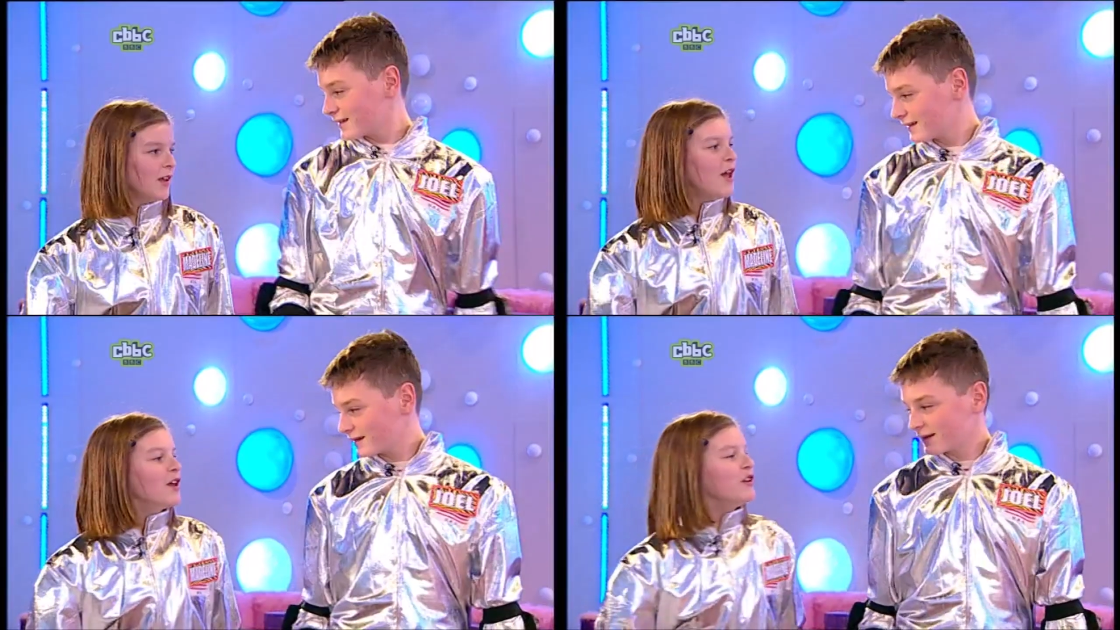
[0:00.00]

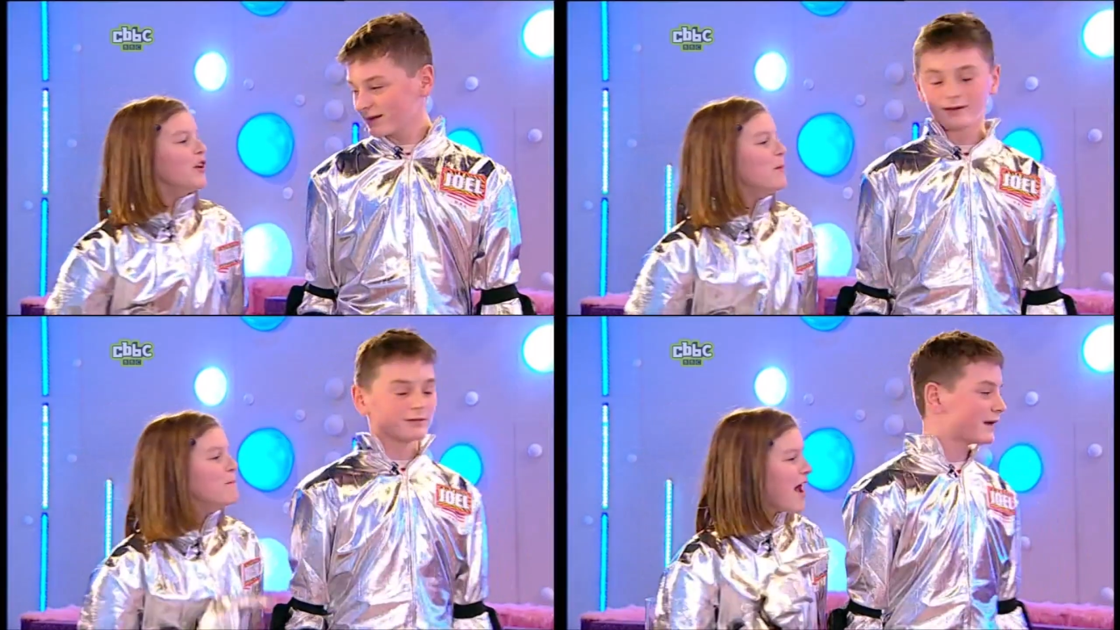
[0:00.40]
Speaker 1: You
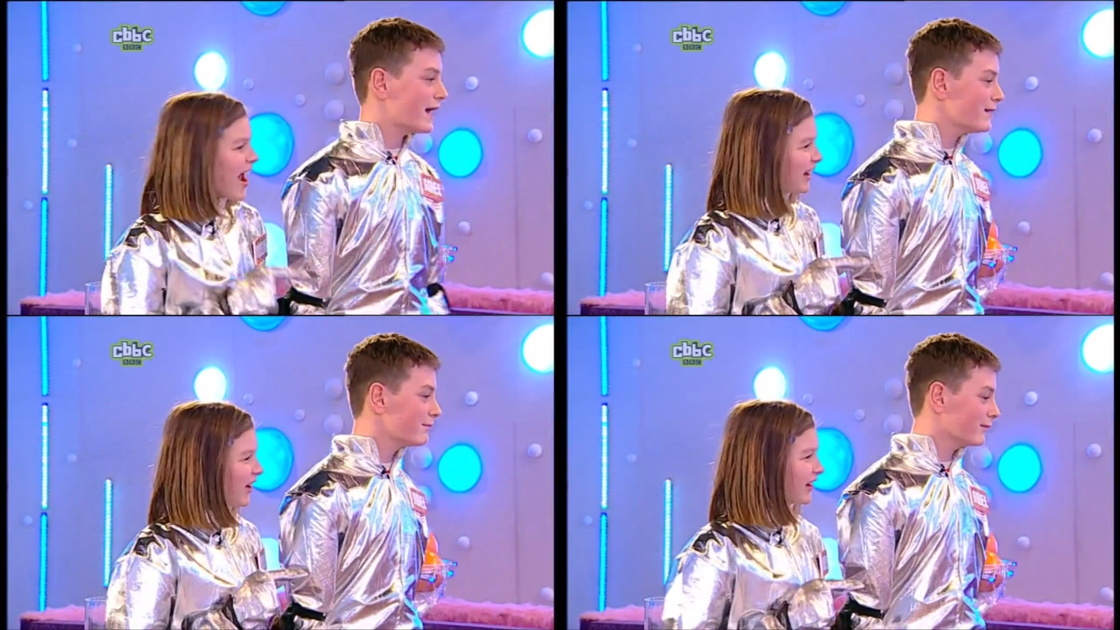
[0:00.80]
may
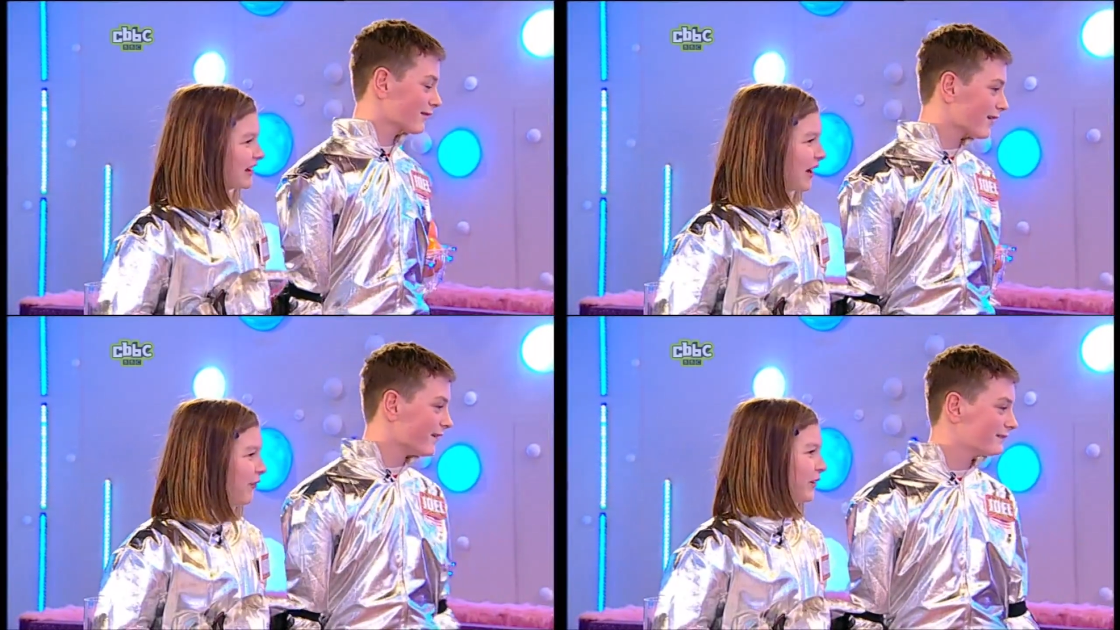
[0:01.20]
look
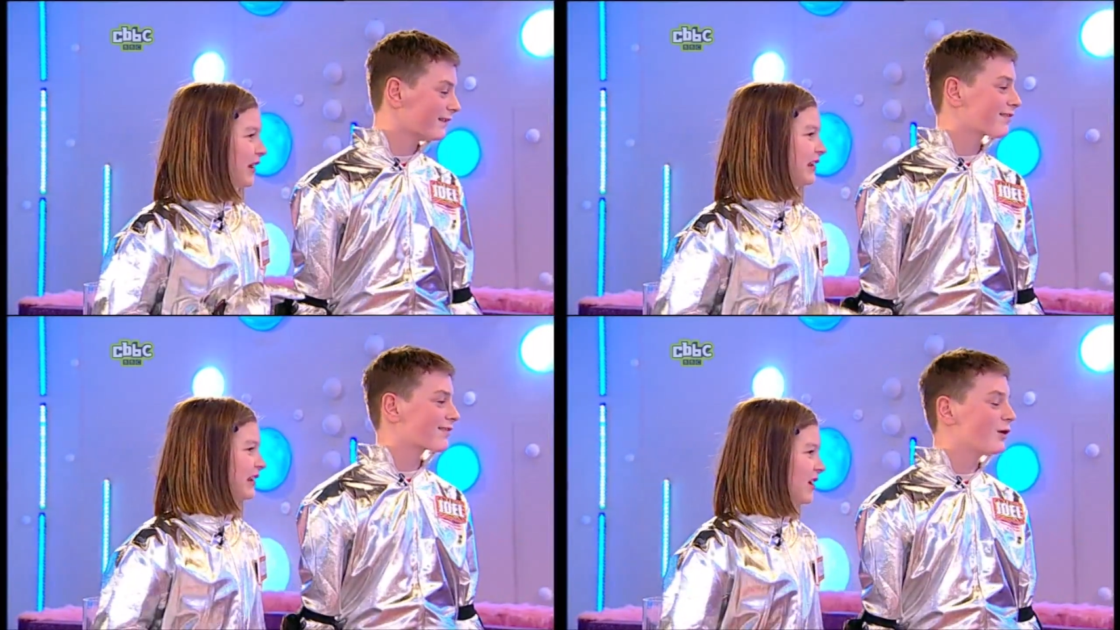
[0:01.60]
soft and
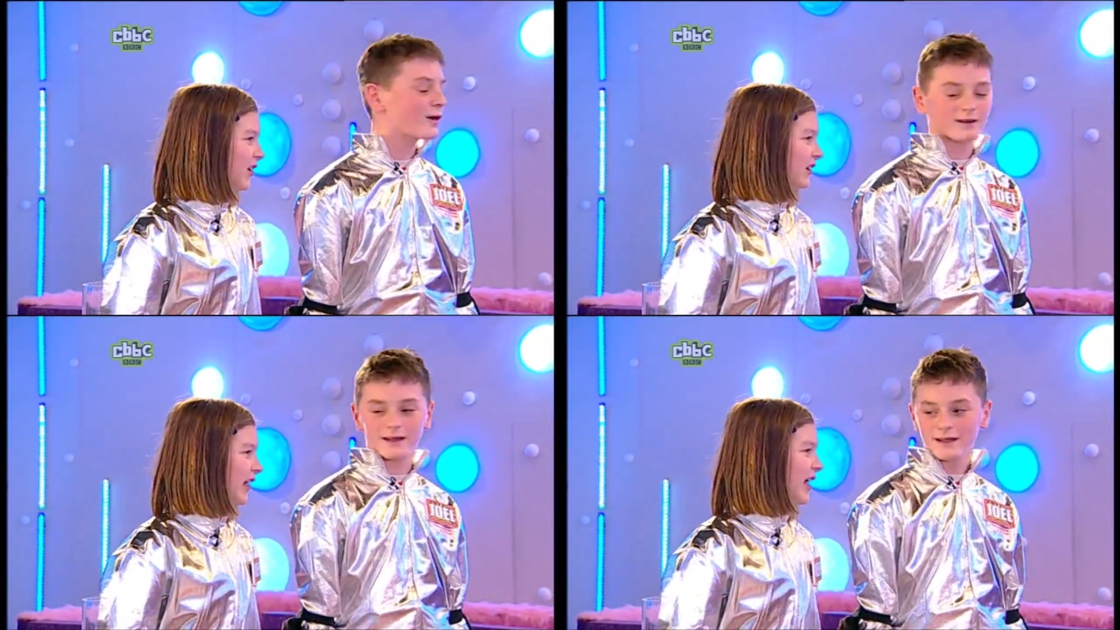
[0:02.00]

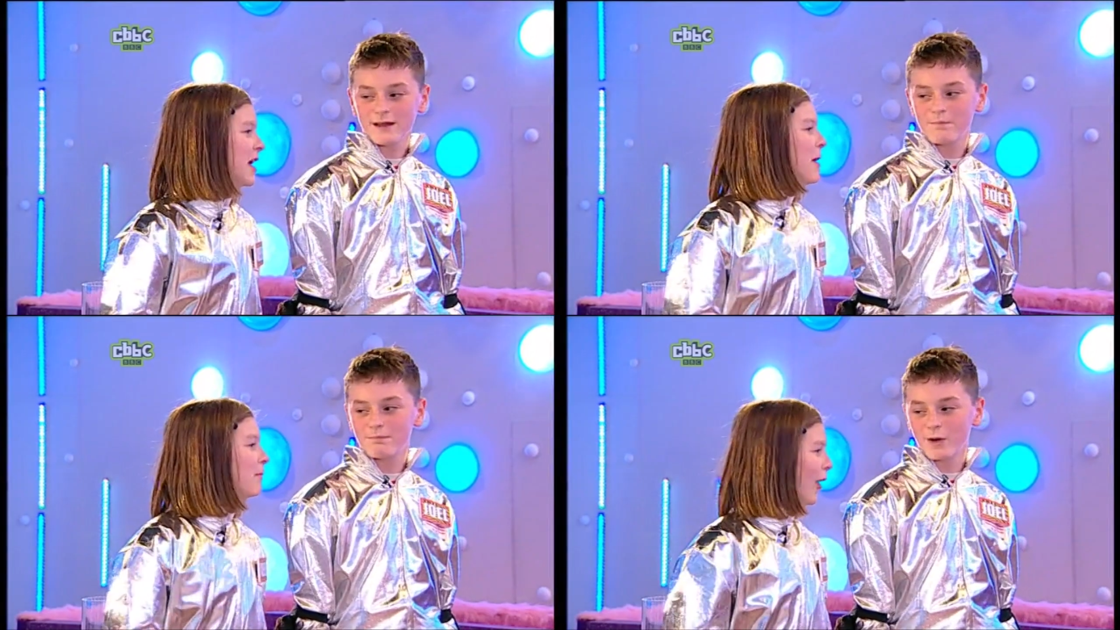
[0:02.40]
snuggly,
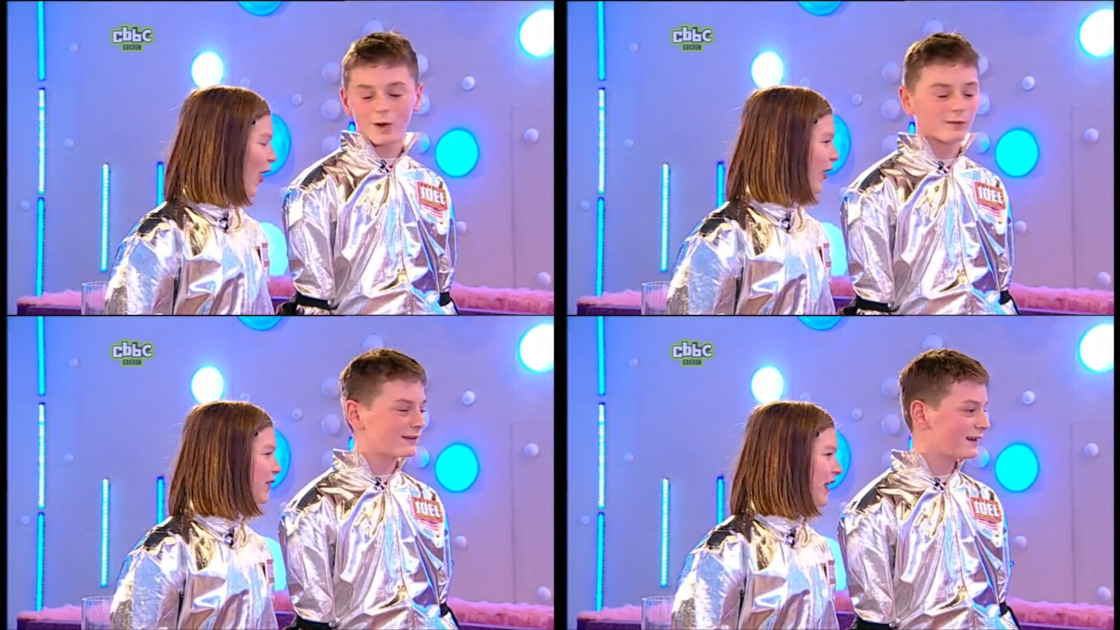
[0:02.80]
but
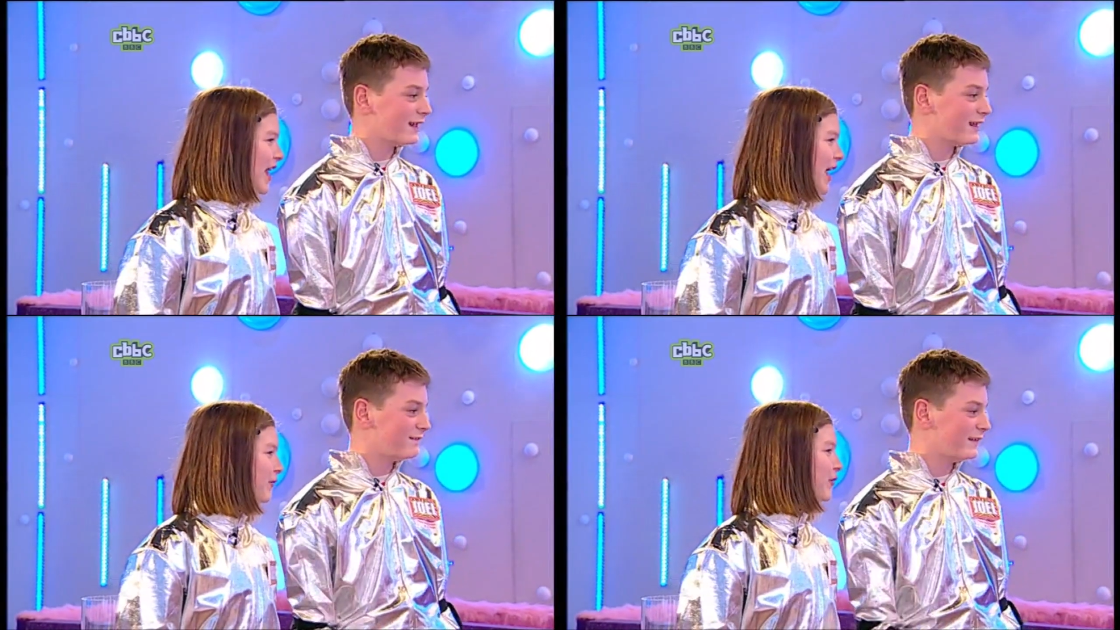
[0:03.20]

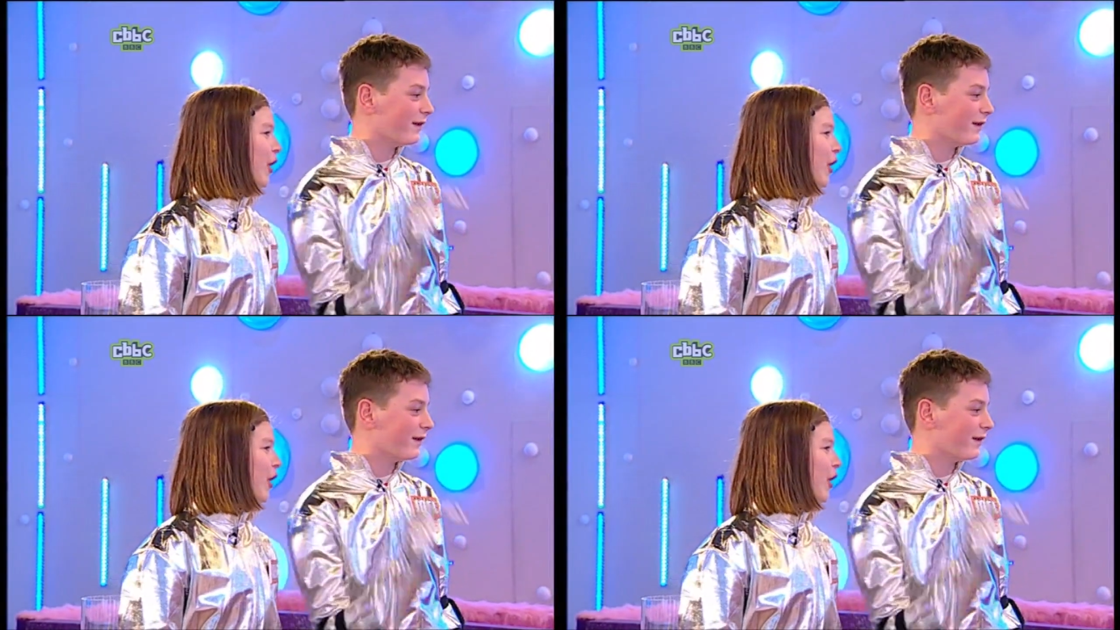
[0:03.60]
underneath you're